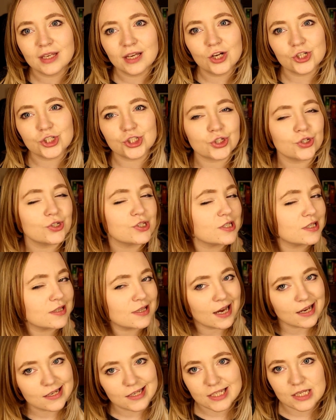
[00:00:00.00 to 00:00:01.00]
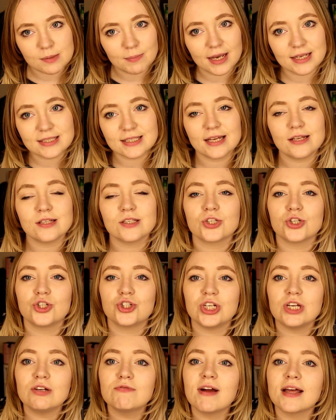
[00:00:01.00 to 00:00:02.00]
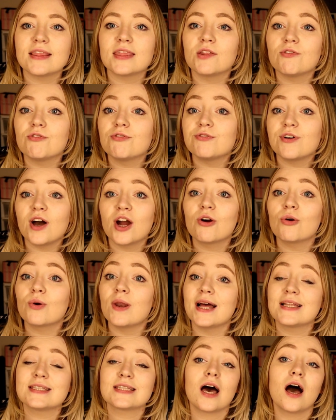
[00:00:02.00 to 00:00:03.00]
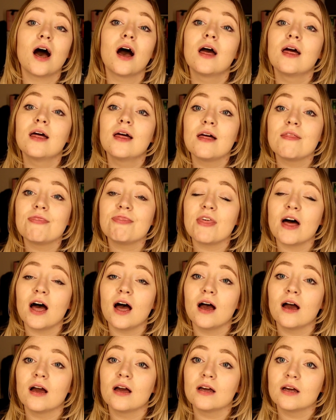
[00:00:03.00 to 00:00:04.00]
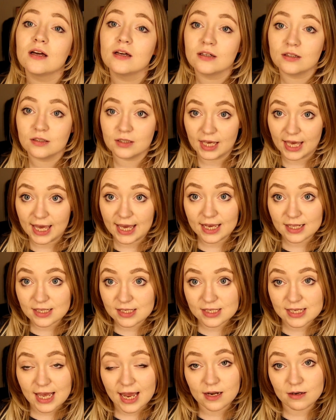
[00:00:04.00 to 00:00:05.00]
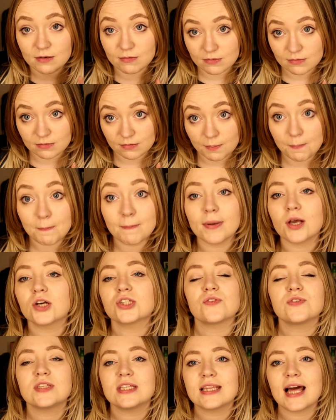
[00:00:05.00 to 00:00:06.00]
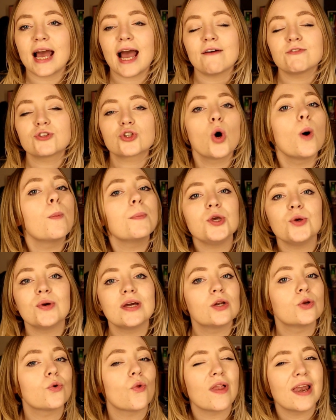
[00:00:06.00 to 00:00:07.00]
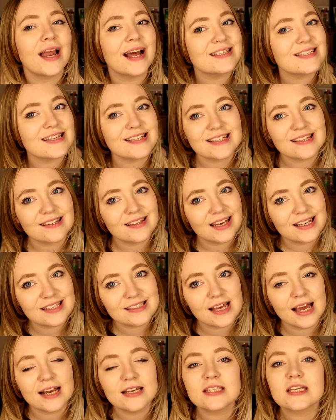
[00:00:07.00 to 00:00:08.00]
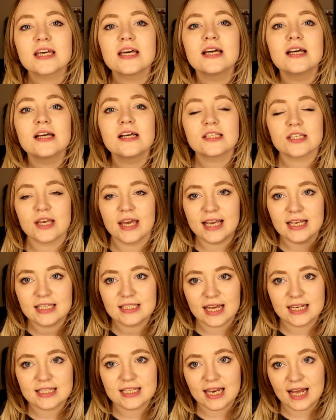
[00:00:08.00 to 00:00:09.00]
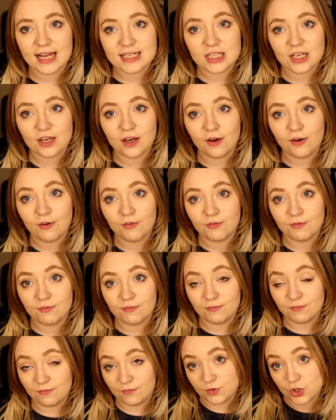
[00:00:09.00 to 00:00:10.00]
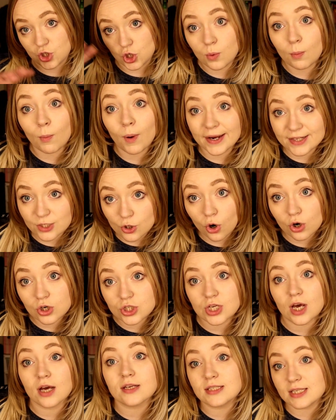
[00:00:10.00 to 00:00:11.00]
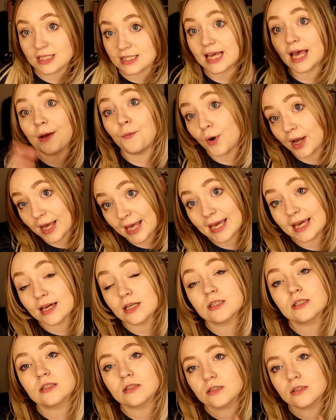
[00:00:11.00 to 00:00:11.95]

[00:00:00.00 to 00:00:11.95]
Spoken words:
She's gone, so that doesn't make sense. So she read the referral letter that he had sent, because obviously they have to copy you in all the letters that they send. So he sent a letter to my doctor to say what he